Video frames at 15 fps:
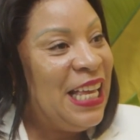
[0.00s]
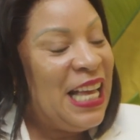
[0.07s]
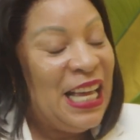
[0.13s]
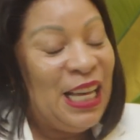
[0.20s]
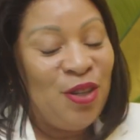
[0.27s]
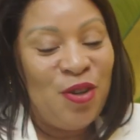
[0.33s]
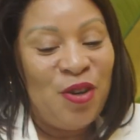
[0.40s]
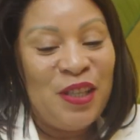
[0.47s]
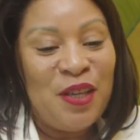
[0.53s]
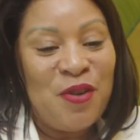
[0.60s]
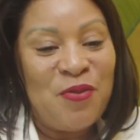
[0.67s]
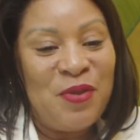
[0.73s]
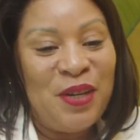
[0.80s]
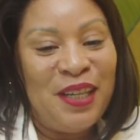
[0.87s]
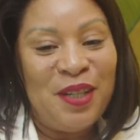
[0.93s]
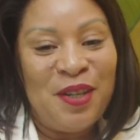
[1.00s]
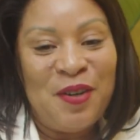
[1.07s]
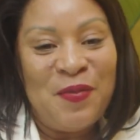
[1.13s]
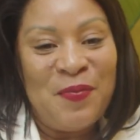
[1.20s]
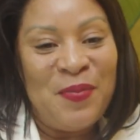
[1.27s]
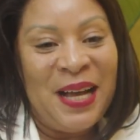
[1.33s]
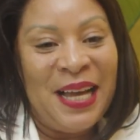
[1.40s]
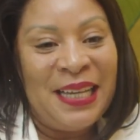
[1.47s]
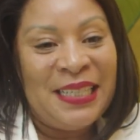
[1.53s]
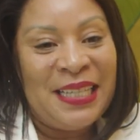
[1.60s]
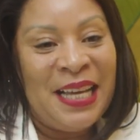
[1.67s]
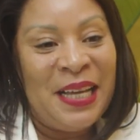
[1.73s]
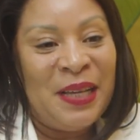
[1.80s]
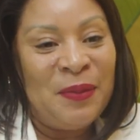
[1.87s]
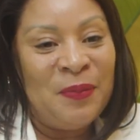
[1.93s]
I know they will, but
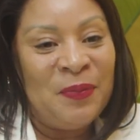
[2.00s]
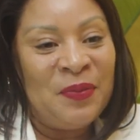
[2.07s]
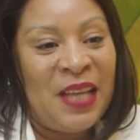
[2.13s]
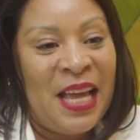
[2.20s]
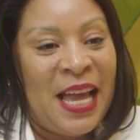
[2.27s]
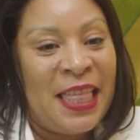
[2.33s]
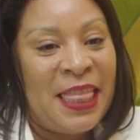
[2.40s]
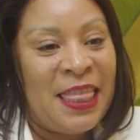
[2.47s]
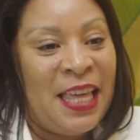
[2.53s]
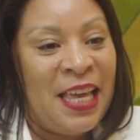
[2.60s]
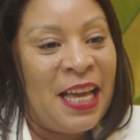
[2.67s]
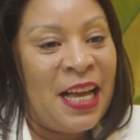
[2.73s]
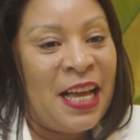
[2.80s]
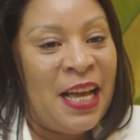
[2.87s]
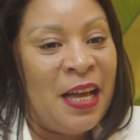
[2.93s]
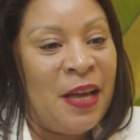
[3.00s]
I think